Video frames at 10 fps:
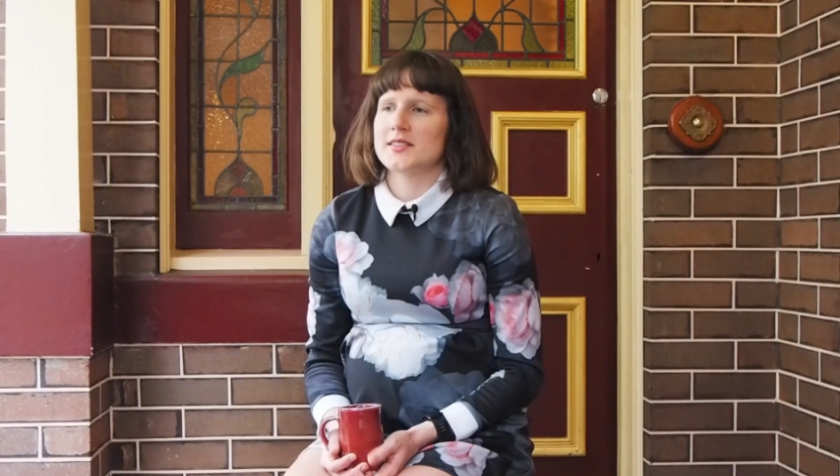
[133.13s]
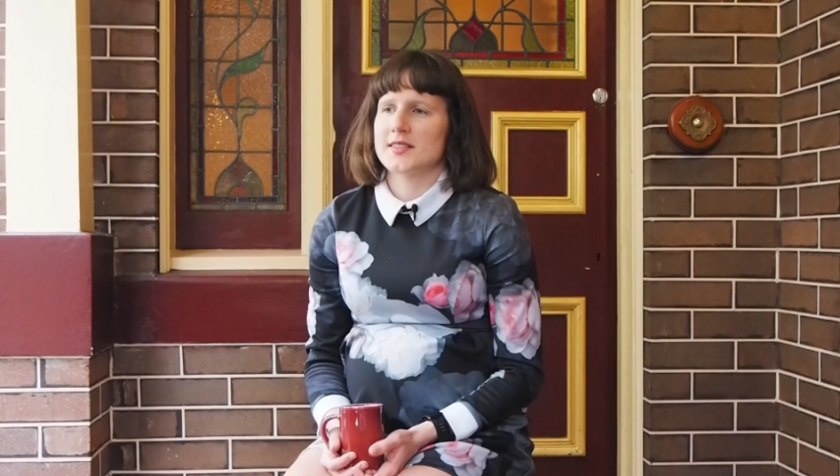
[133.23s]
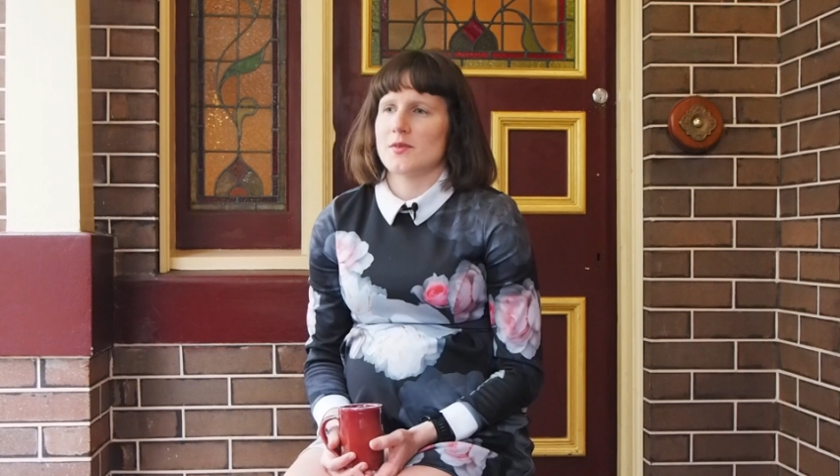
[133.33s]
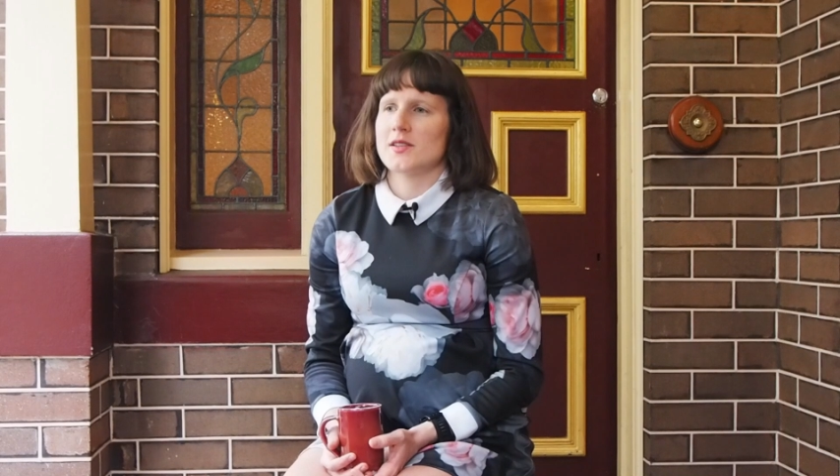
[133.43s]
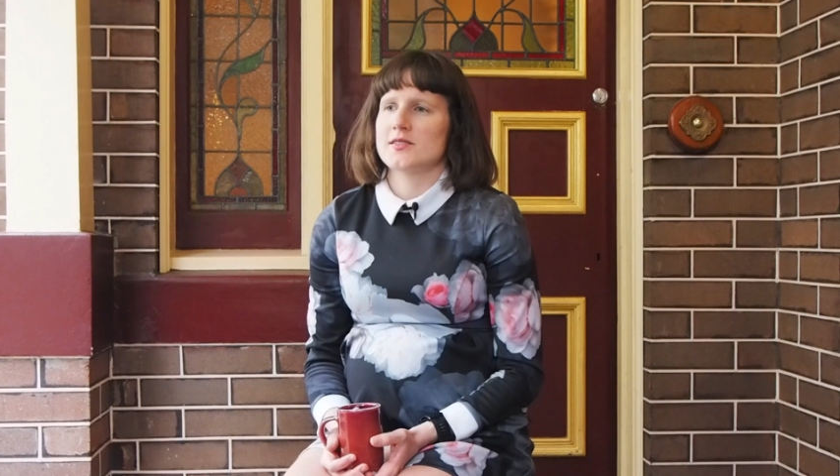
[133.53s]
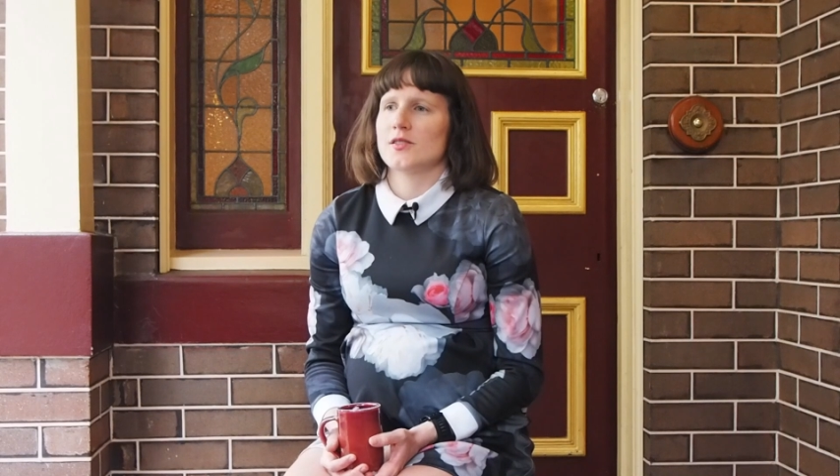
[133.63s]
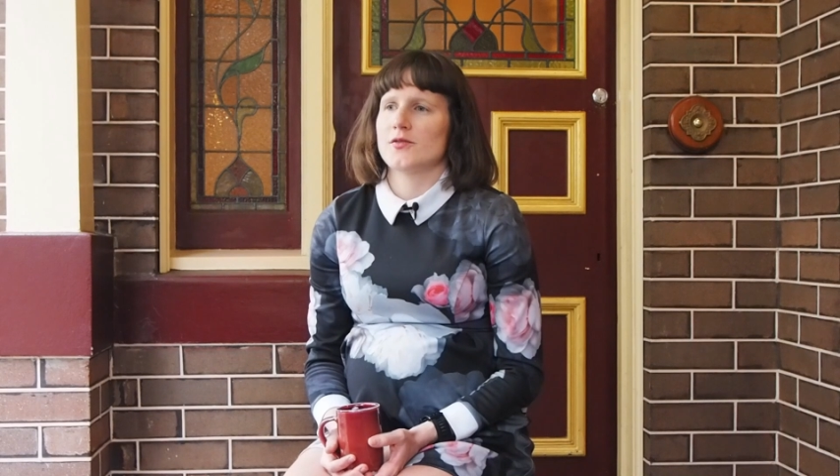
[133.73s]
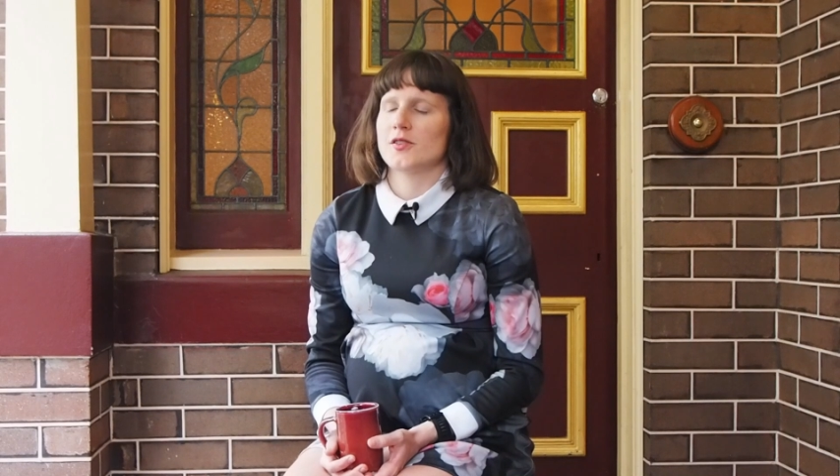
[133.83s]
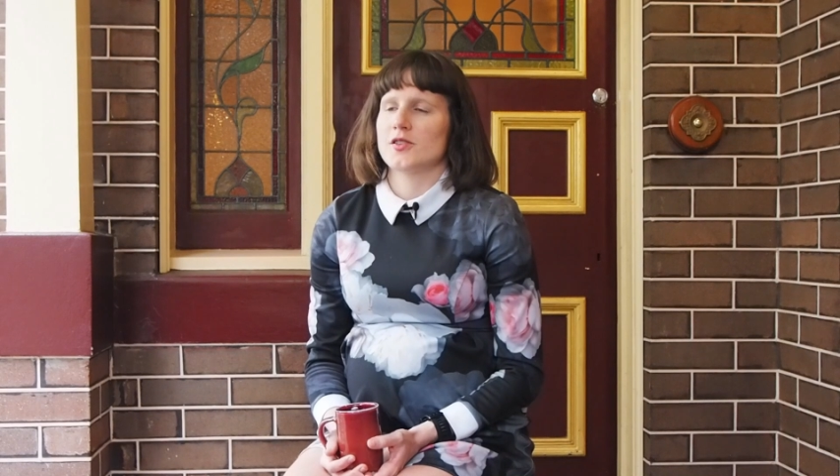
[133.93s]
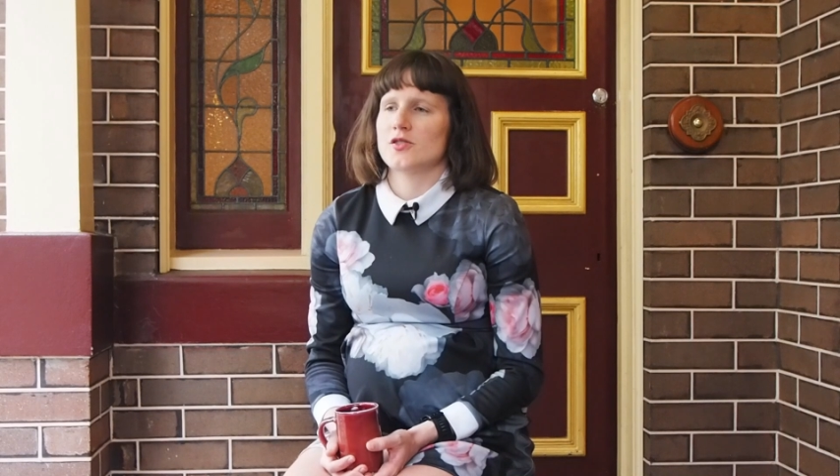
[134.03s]
set
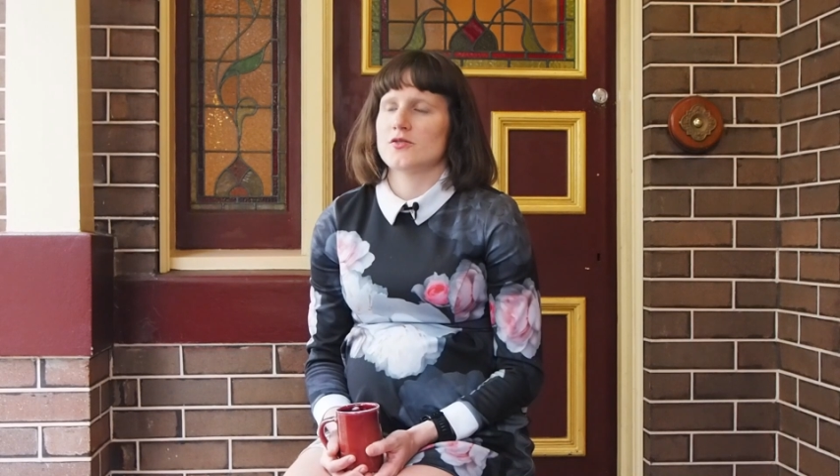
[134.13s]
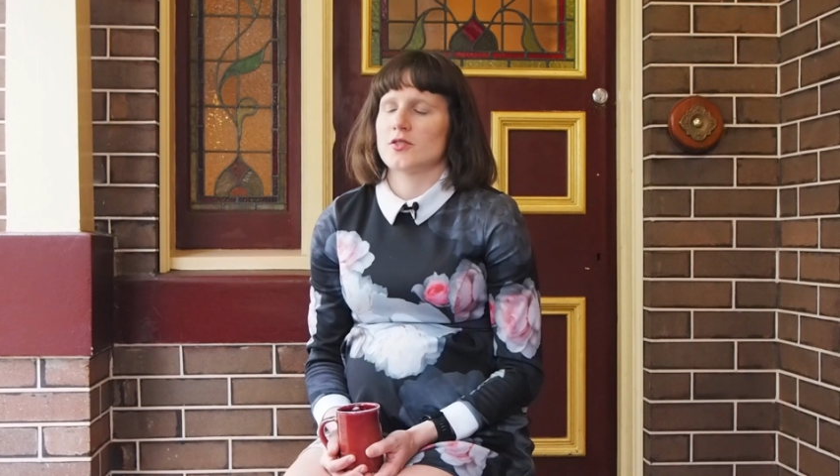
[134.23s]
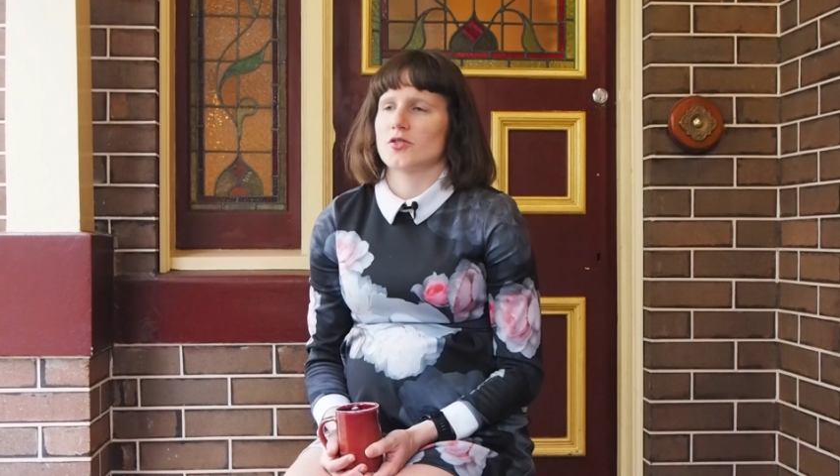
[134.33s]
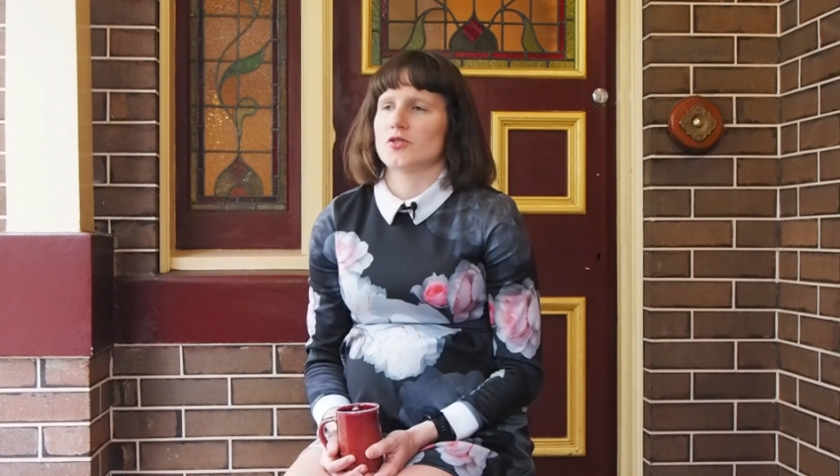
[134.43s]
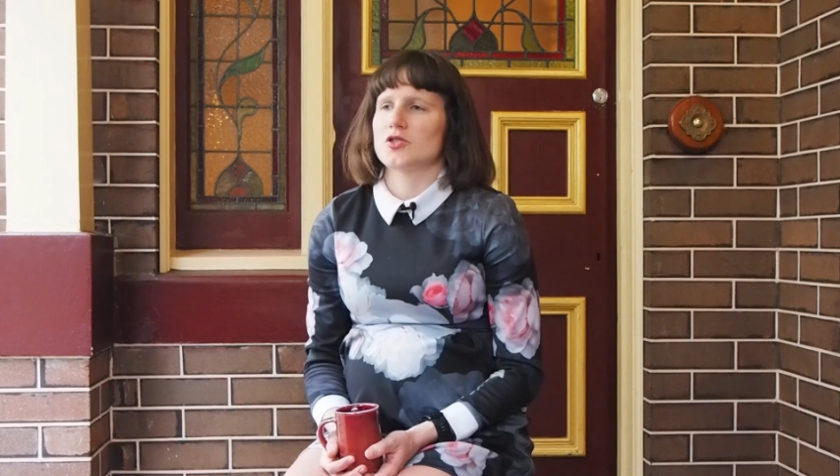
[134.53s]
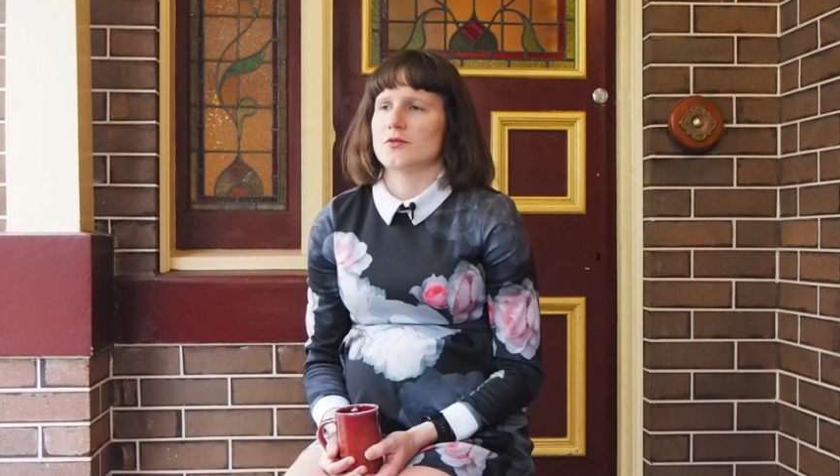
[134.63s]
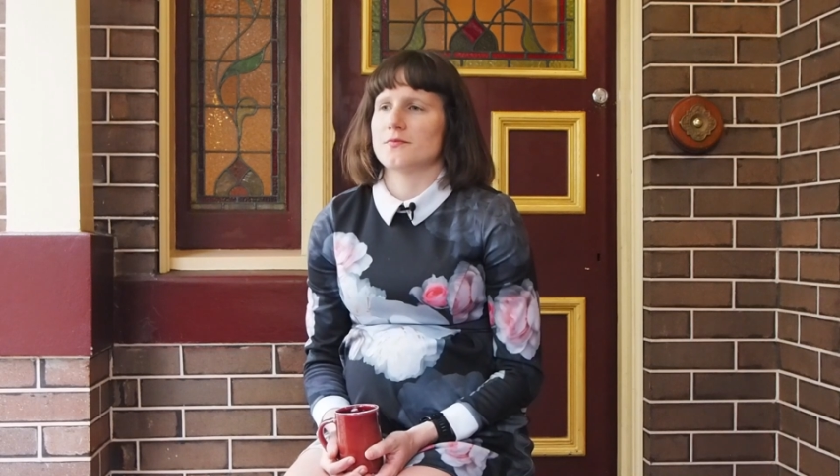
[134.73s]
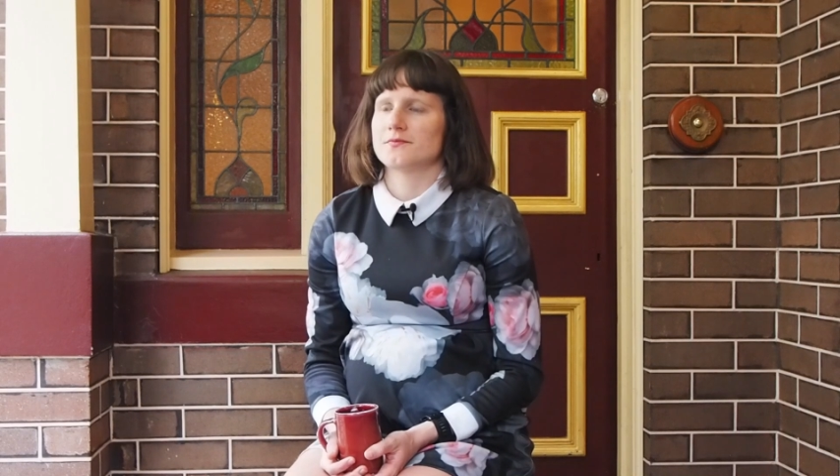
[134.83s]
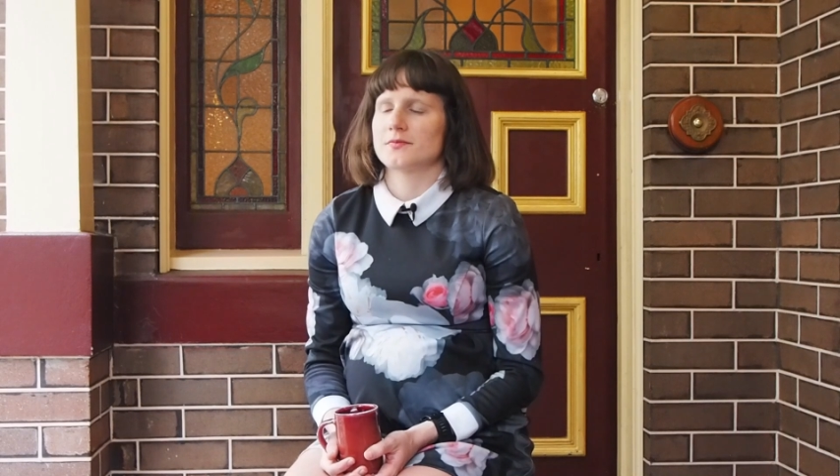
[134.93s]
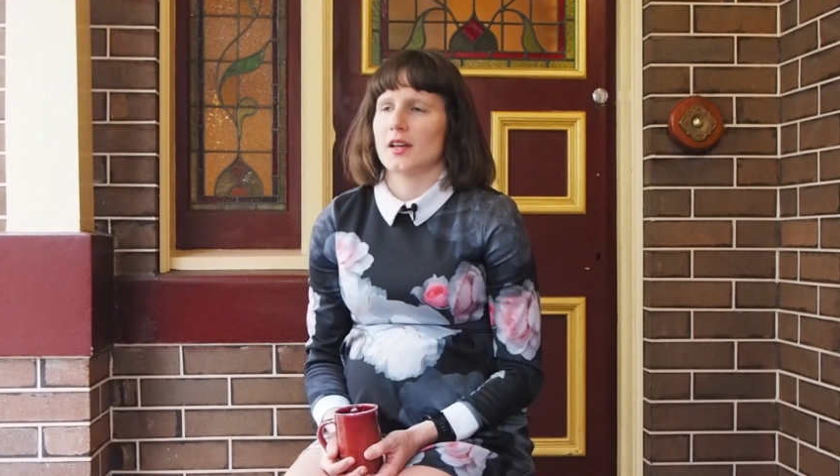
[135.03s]
myself a New Year's resolution.